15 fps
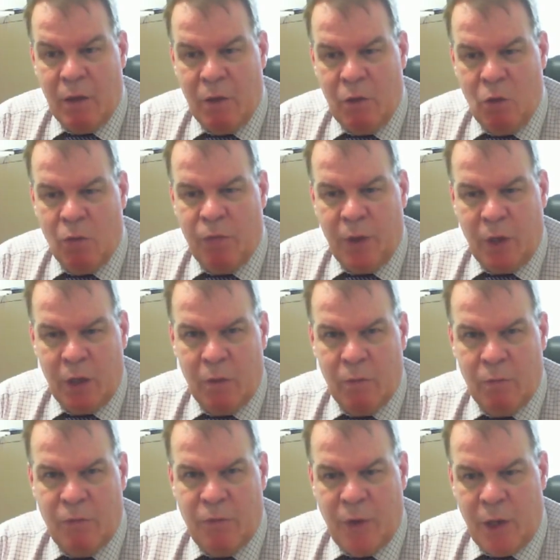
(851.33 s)
and you're
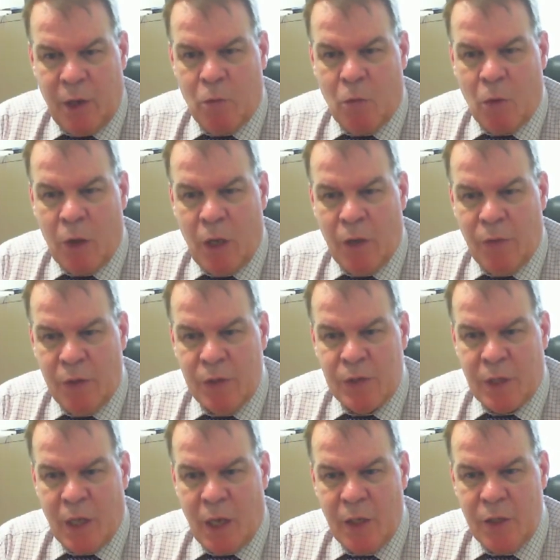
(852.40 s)
feeling fairly groggy at this
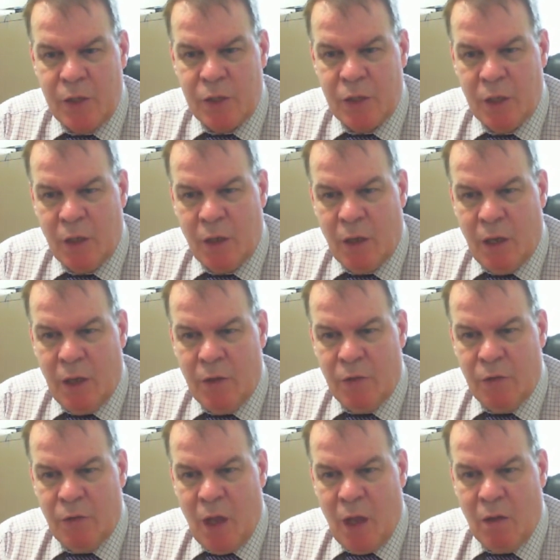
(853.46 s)
stage, I
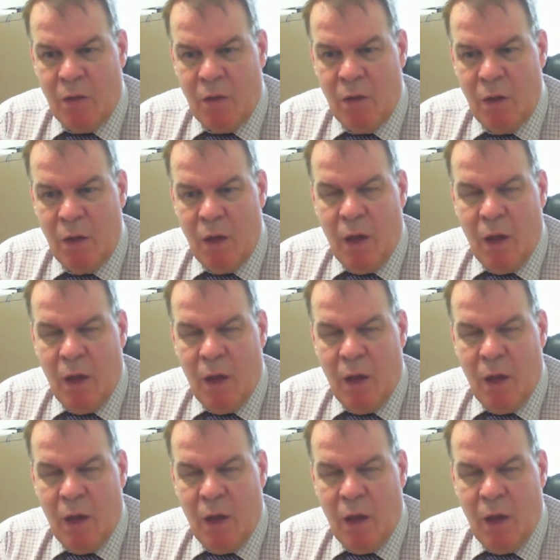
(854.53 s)
understand. Right.